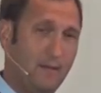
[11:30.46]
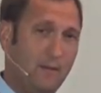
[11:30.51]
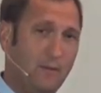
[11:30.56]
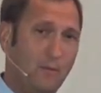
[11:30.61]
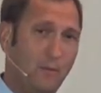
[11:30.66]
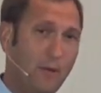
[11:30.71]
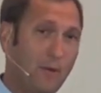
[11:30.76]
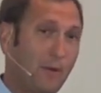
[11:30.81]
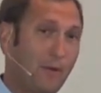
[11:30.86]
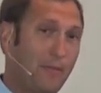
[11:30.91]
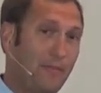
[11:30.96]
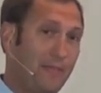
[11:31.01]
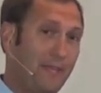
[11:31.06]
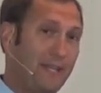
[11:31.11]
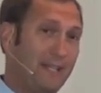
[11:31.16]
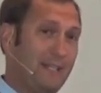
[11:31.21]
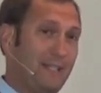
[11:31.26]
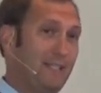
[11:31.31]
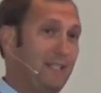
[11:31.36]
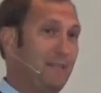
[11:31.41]
We were
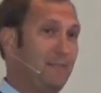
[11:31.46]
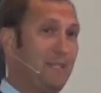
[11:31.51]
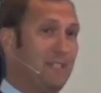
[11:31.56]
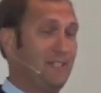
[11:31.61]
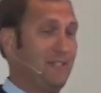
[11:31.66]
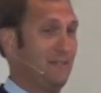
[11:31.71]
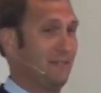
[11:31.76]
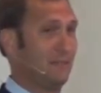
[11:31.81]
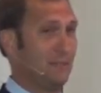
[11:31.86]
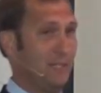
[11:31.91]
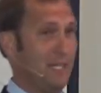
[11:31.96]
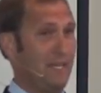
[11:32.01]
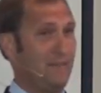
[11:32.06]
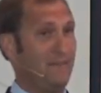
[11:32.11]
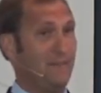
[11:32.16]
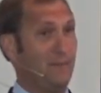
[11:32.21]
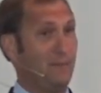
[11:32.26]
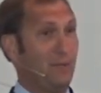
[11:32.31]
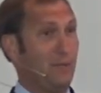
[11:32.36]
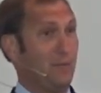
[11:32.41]
thick in the midst of
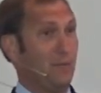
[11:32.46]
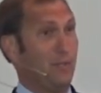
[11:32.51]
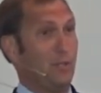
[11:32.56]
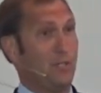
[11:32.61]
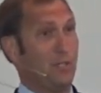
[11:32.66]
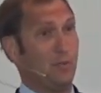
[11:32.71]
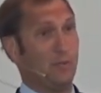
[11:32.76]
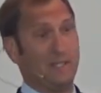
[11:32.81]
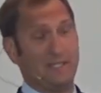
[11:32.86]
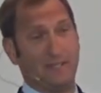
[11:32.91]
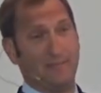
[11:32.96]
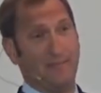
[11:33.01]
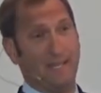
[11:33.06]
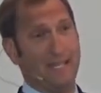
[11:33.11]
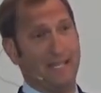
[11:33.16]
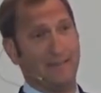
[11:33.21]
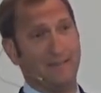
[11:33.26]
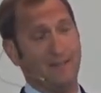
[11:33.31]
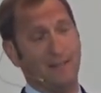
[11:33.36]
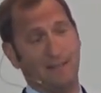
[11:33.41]
grief, and we weren't sure what to
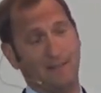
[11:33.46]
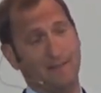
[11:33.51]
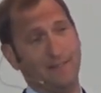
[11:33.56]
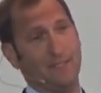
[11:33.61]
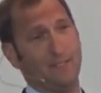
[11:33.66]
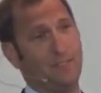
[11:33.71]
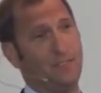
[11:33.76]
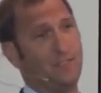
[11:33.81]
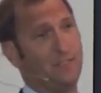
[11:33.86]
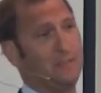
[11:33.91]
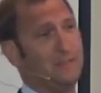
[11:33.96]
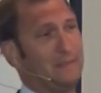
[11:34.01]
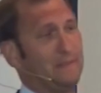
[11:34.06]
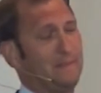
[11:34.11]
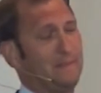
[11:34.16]
make of all of this.